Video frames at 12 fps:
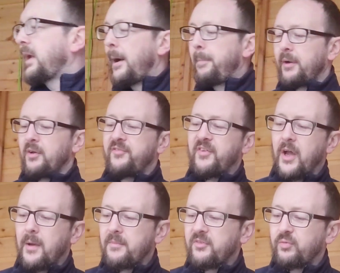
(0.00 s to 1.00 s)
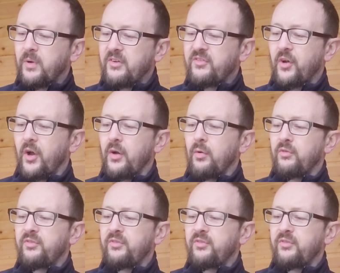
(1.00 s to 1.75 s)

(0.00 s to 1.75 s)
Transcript: couple of Switch titles.